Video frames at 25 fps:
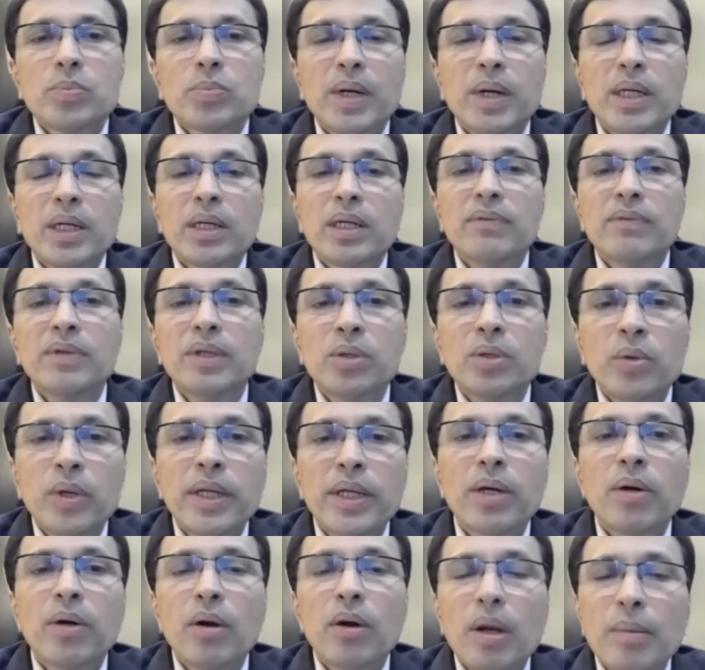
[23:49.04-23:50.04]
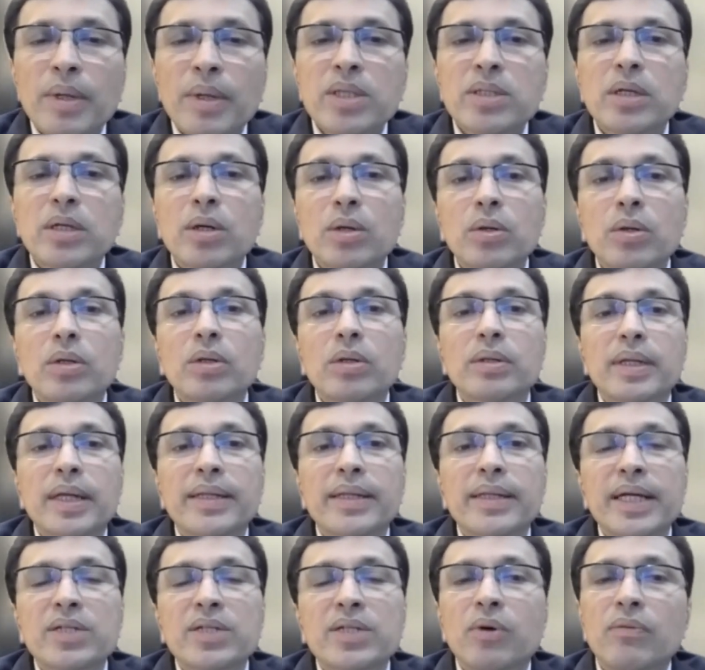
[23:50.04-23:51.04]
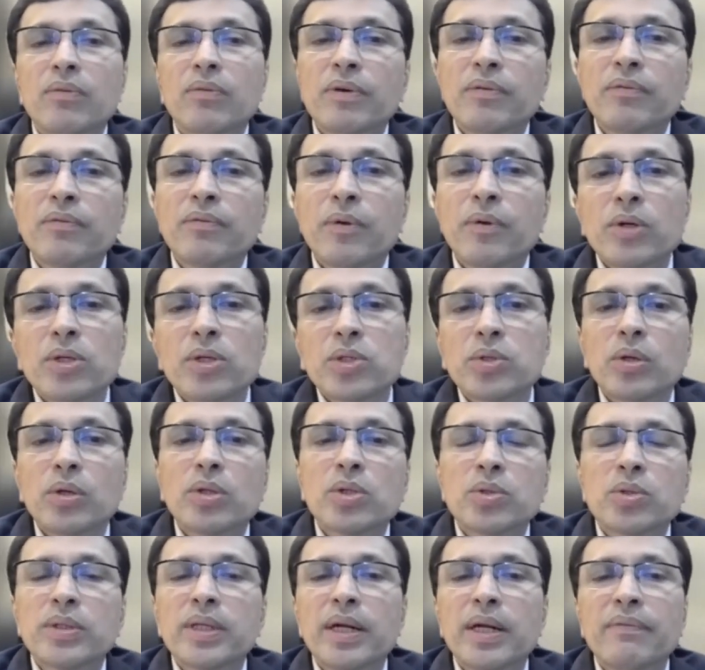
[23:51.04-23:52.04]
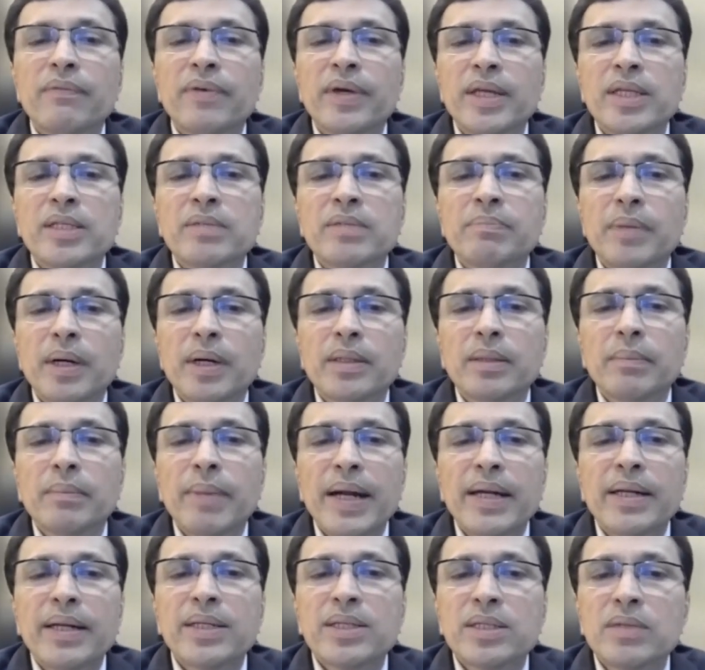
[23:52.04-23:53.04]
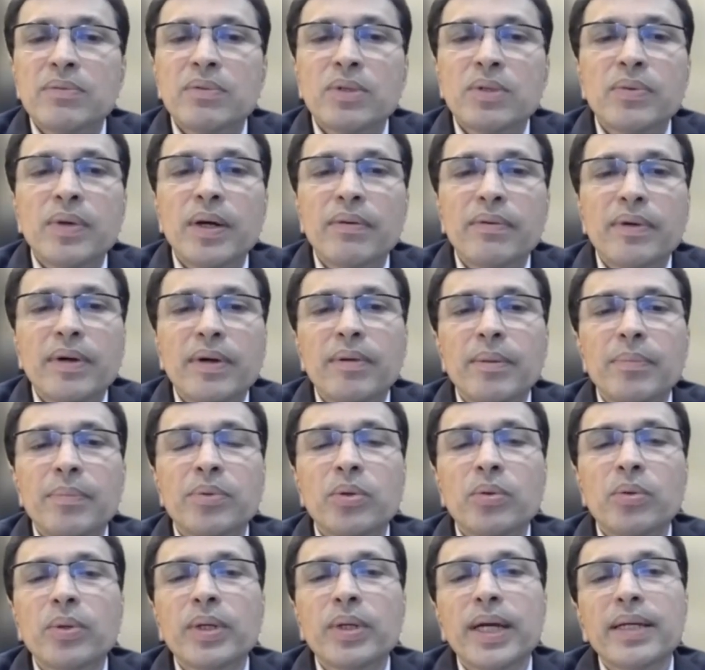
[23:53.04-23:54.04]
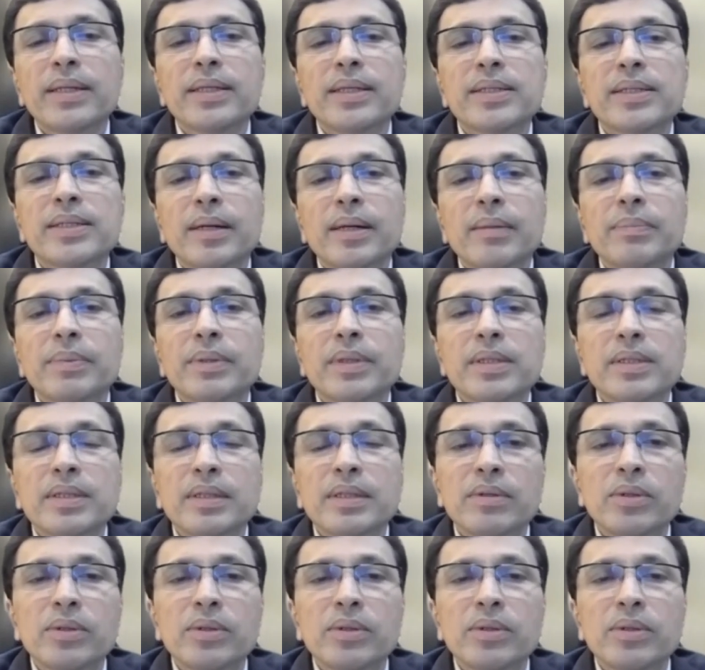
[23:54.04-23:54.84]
But the unit economics are good, and that's what we focus on. So there are various other matrices which we have developed to look at these companies.